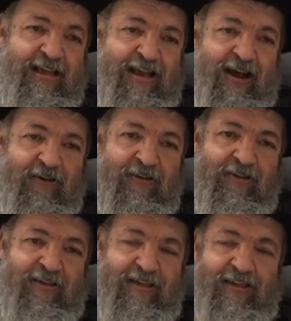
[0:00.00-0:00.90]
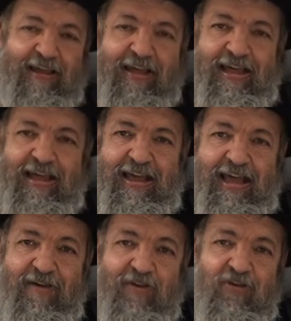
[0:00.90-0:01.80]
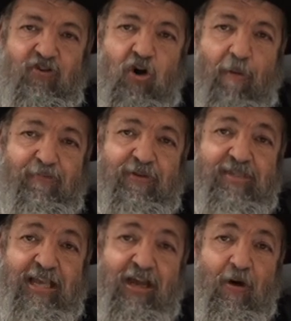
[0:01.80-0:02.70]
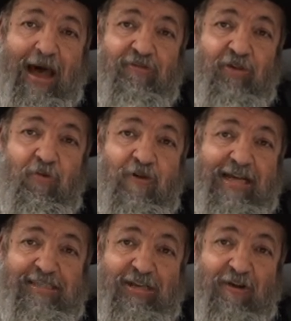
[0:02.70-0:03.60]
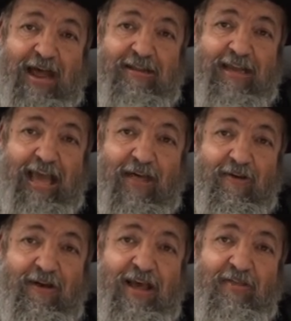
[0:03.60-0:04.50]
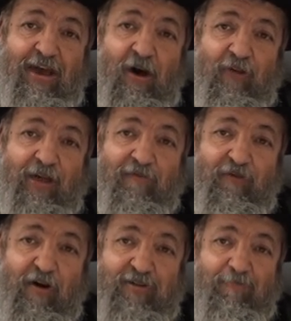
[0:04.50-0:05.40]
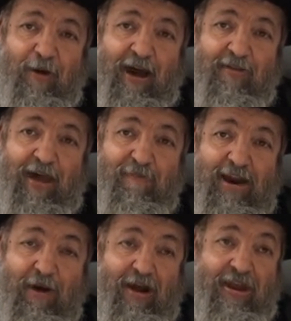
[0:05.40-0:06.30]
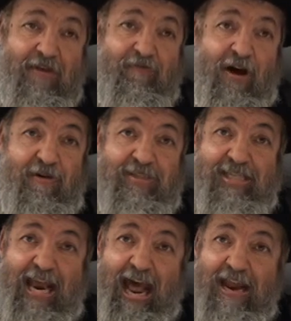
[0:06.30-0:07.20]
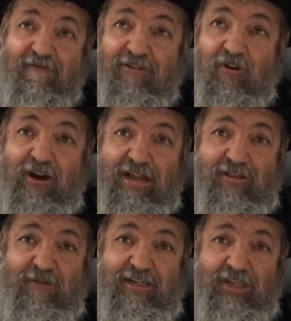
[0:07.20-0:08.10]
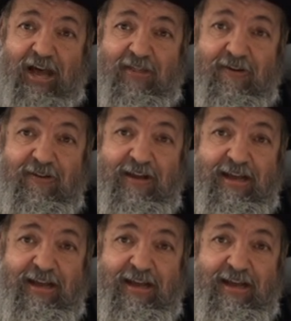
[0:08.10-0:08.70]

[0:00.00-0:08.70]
you know, even couples that go out to a restaurant together, they hold their phones by them and they're on the phones. They're not even talking to each other.